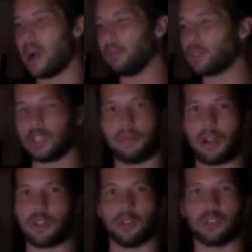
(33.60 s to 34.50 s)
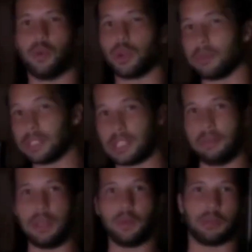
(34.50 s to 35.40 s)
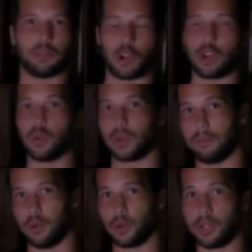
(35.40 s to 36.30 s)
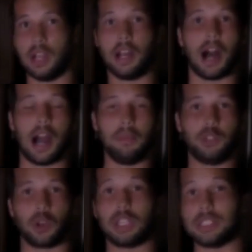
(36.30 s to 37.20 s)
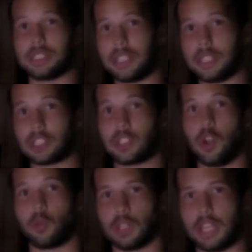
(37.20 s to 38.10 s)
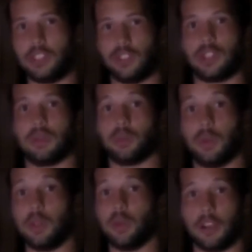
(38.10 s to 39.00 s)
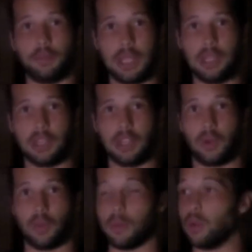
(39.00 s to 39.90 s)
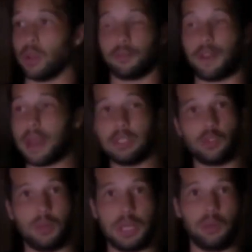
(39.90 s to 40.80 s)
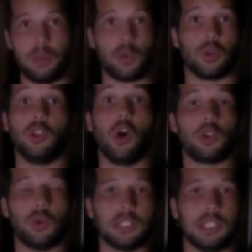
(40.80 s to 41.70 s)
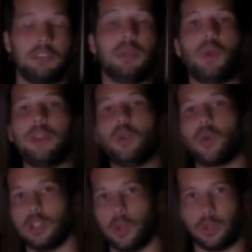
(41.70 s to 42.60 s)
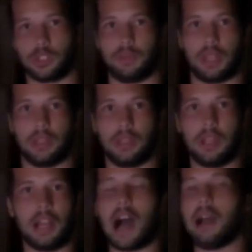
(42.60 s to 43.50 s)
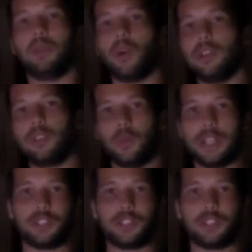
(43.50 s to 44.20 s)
late teens, early 20s was Call of Duty Modern Warfare. So I used to play that game. And this is the advice. The advice is hang around with people who